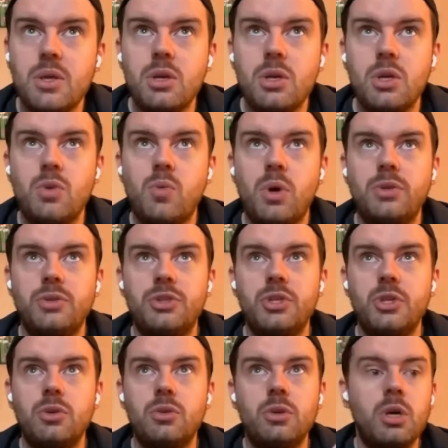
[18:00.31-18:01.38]
that you want
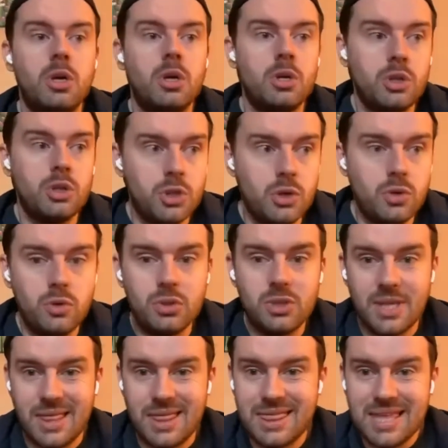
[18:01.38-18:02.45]
to
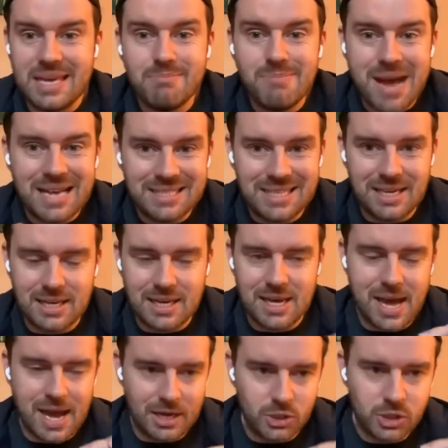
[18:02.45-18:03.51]
use thematic
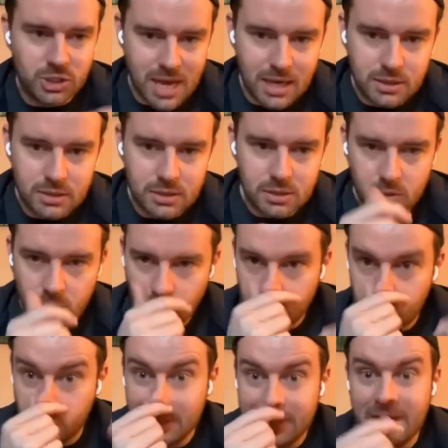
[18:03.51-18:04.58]
hashtags,
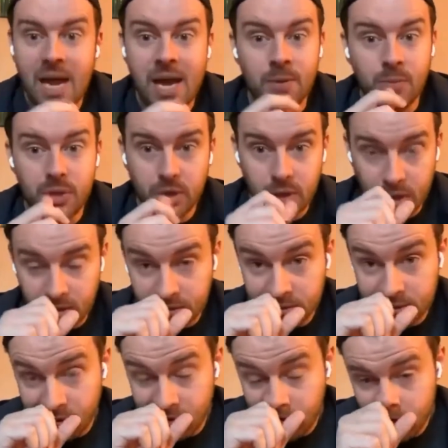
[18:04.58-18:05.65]
which are in line with the
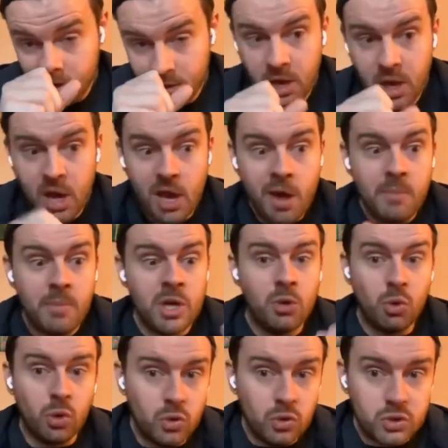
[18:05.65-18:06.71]
content, but
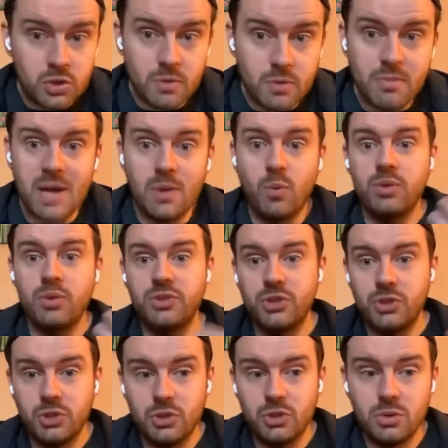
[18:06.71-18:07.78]
you also might want
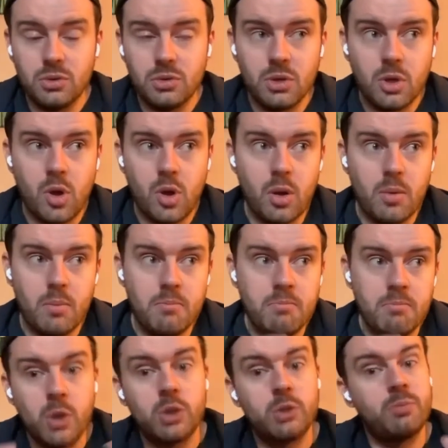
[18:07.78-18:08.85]
to do
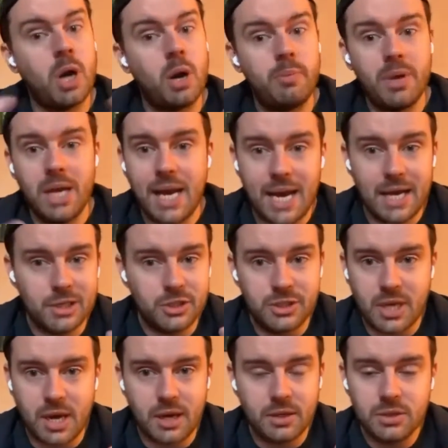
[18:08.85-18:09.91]
most popular
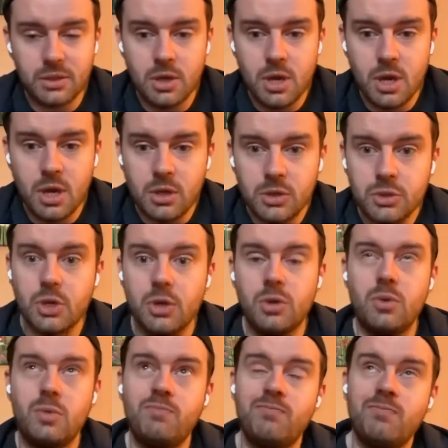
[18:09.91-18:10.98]
hashtags.
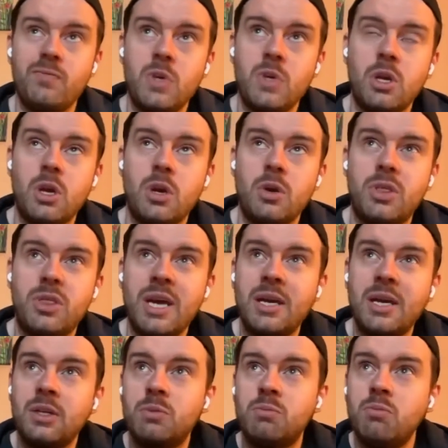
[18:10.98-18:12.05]
So, you know,
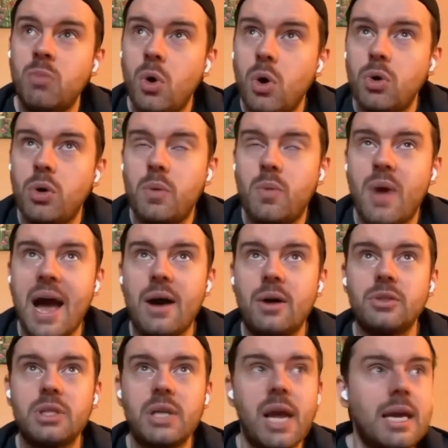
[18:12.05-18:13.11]
things more
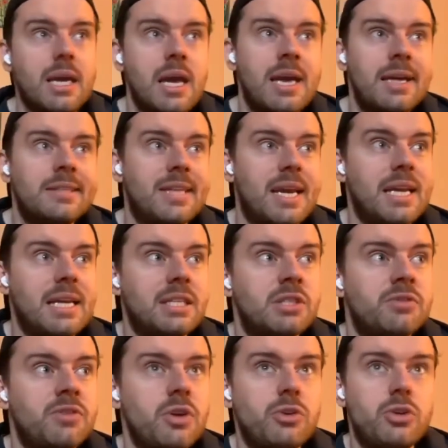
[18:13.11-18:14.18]
around like daily
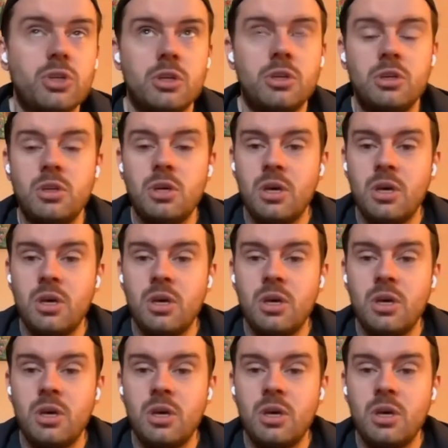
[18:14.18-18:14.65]
devotion